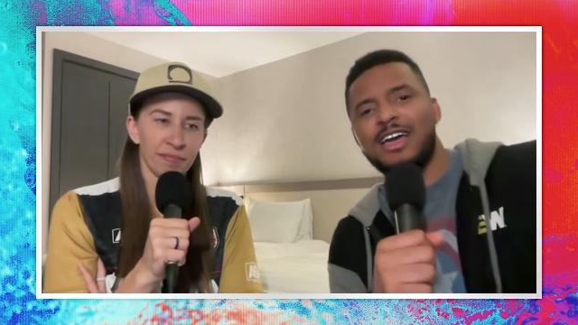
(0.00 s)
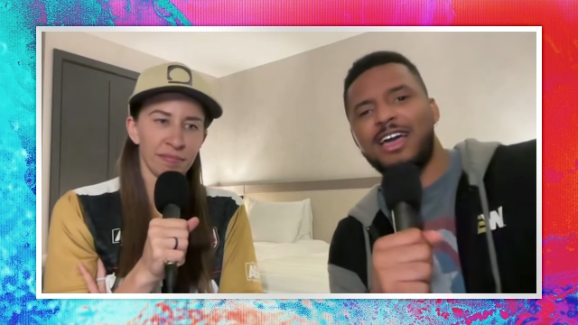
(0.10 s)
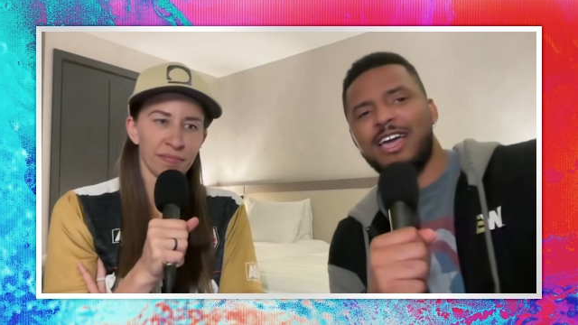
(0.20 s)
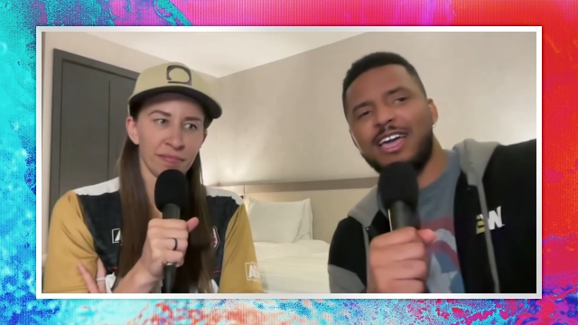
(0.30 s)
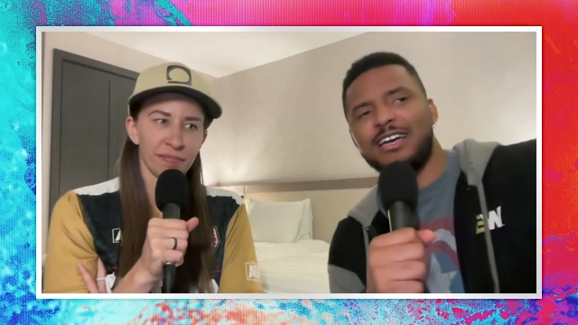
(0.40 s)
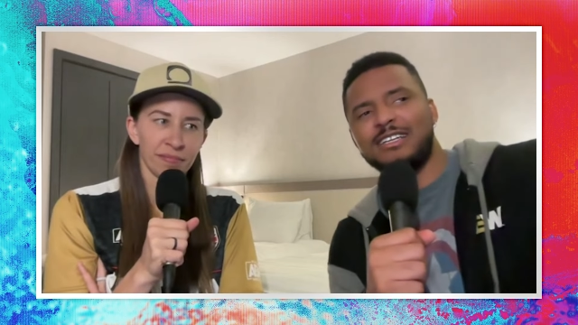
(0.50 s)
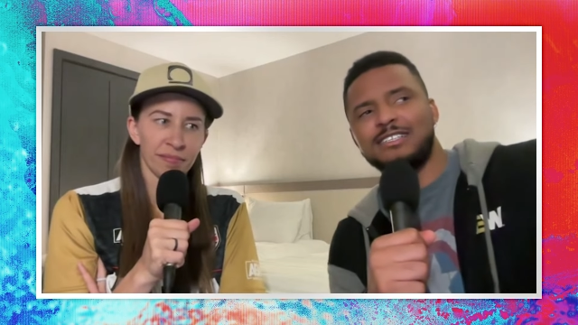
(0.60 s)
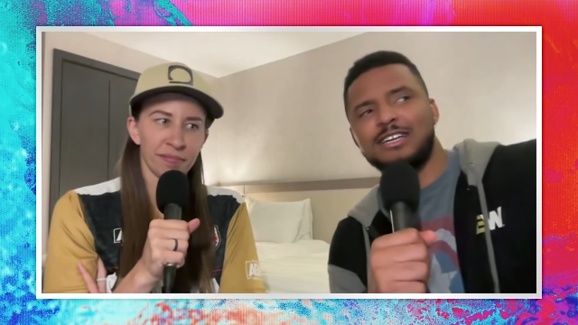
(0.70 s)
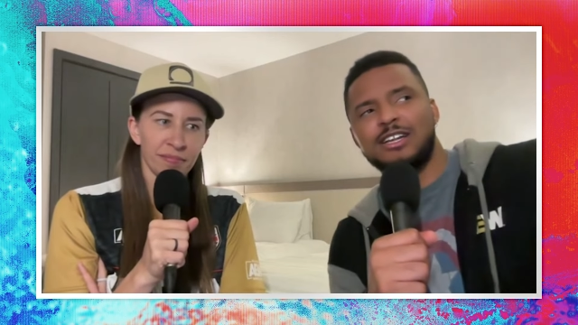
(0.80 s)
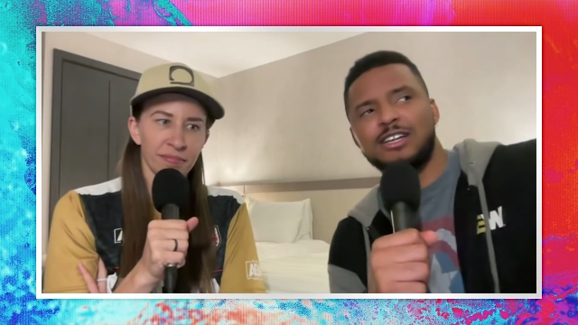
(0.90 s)

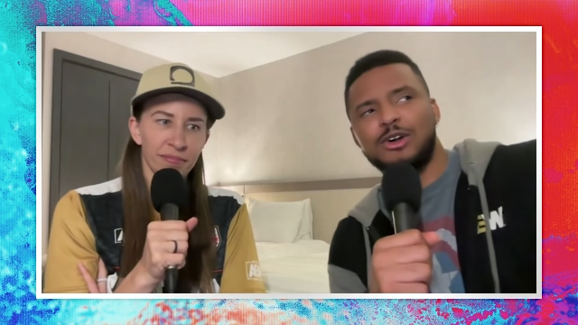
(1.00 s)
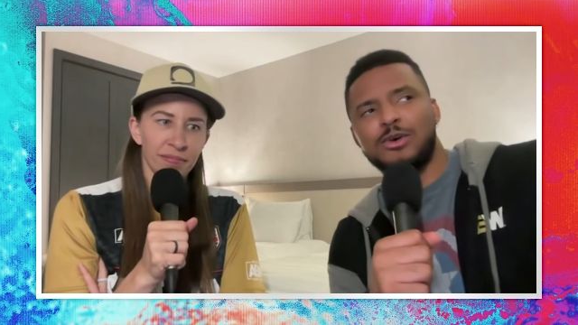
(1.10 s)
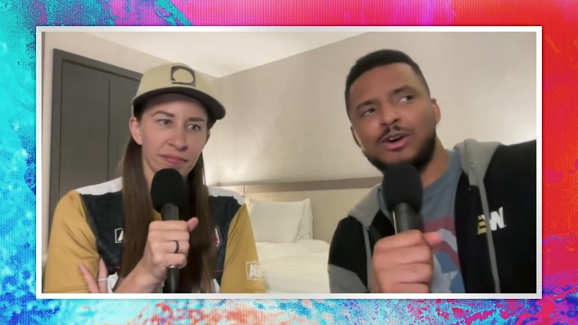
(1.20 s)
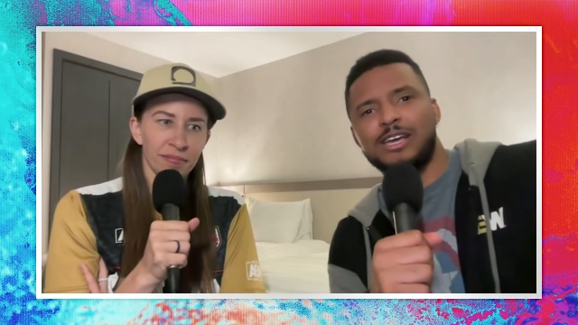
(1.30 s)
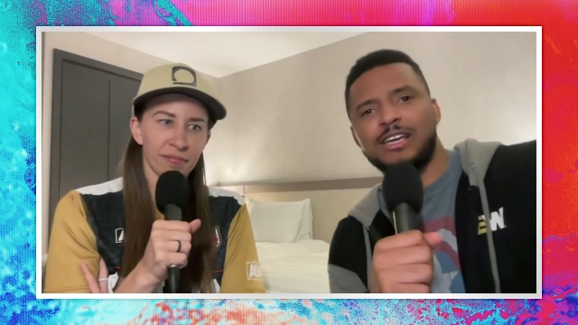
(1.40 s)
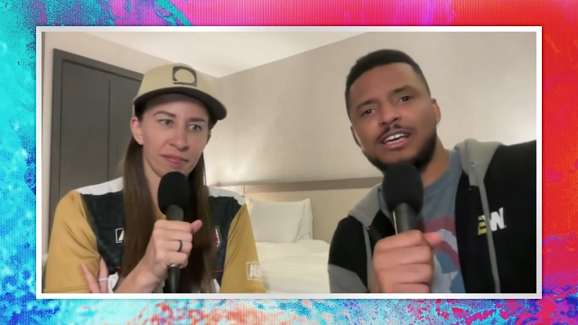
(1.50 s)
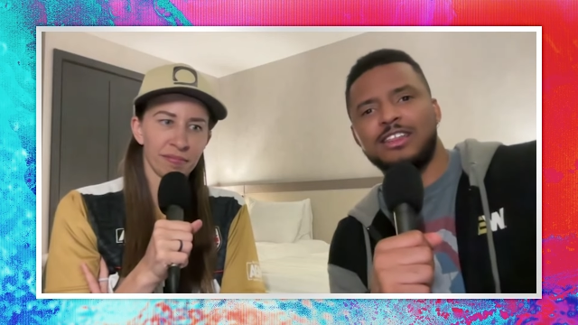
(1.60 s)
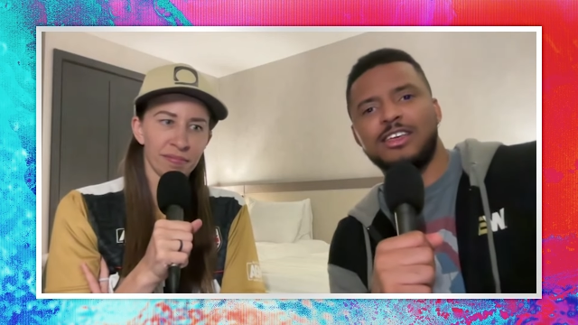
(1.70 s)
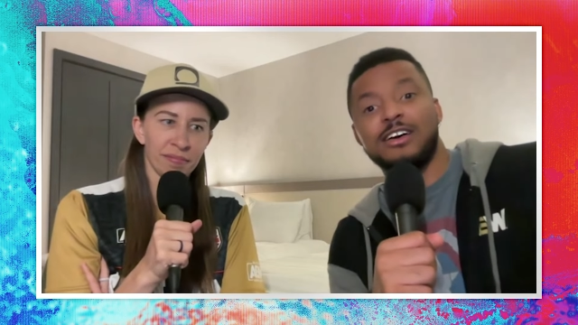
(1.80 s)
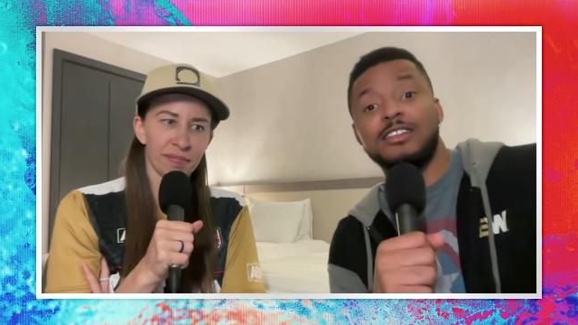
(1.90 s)
Speaker 1: and knowing
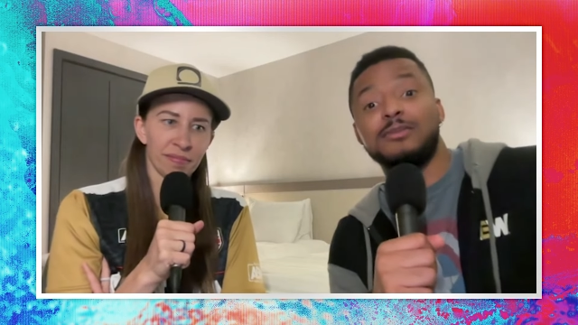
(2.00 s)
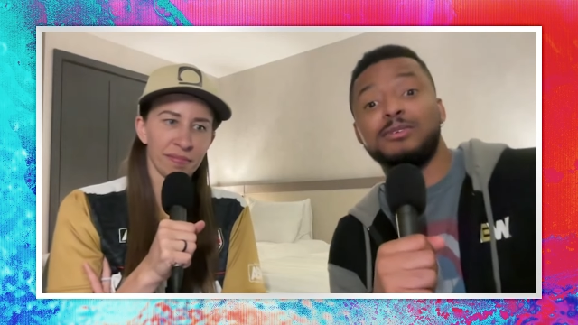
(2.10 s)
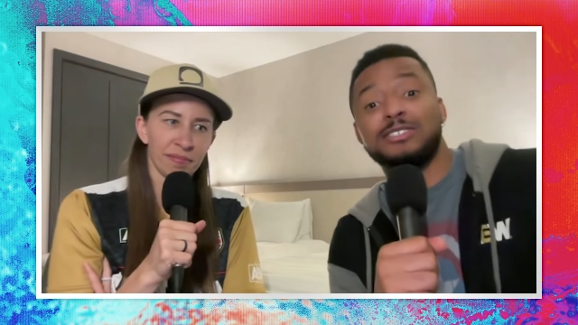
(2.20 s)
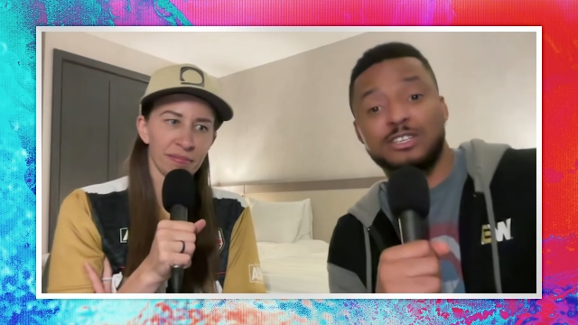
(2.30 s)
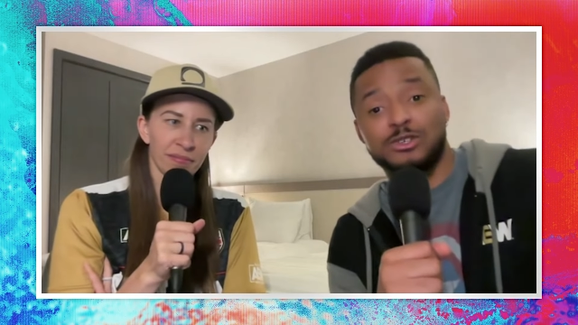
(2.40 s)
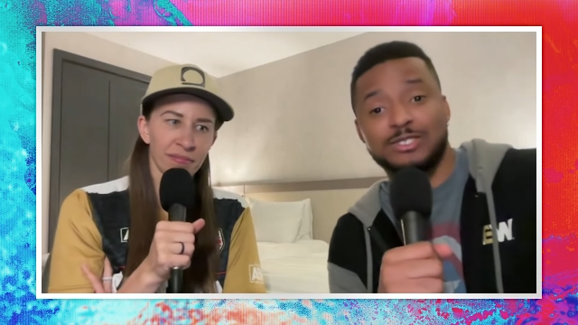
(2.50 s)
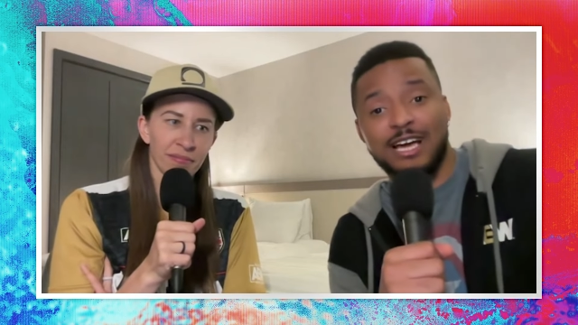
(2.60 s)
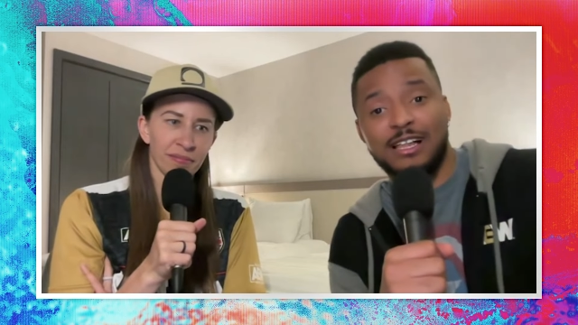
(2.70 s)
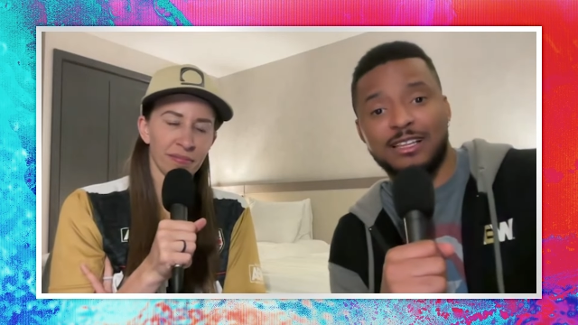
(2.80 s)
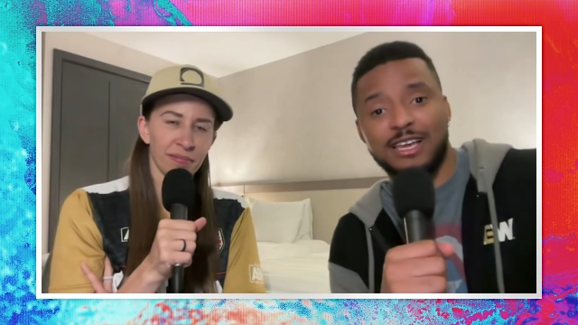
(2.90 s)
the the potential
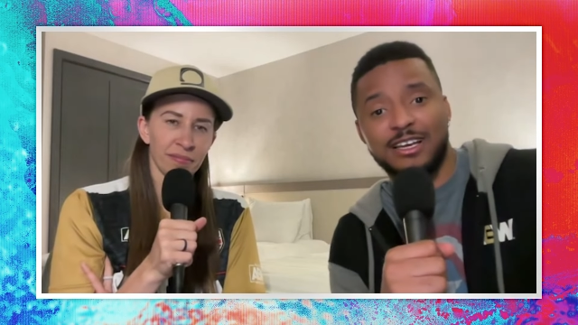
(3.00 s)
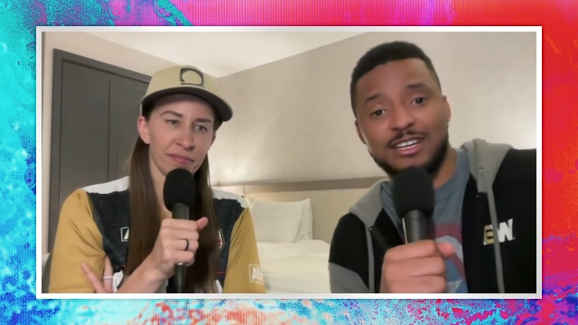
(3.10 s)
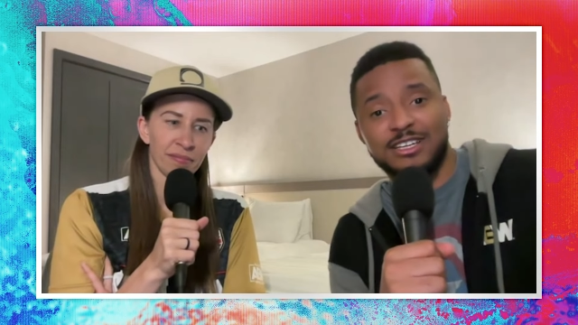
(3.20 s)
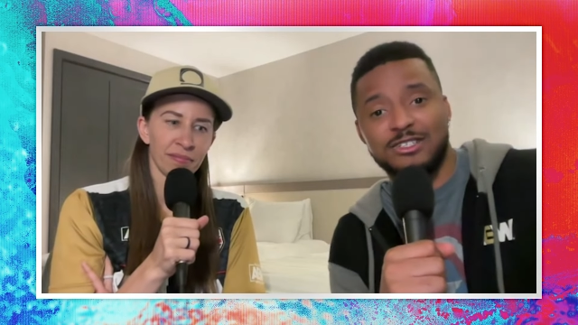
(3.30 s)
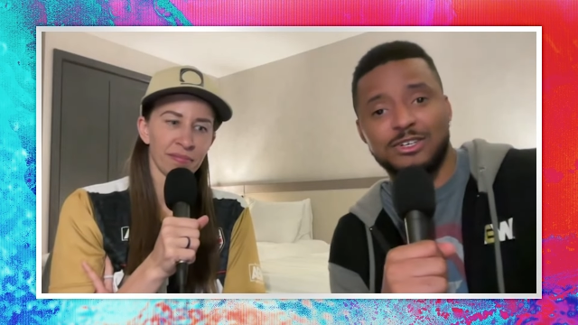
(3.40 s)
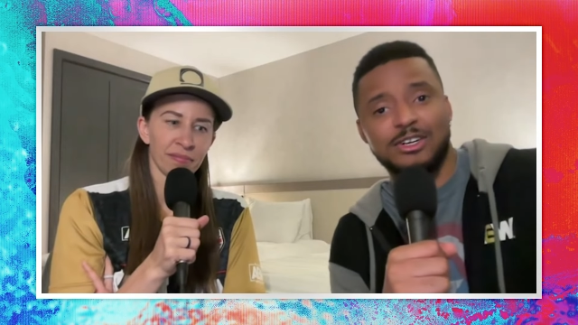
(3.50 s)
talent that could enter.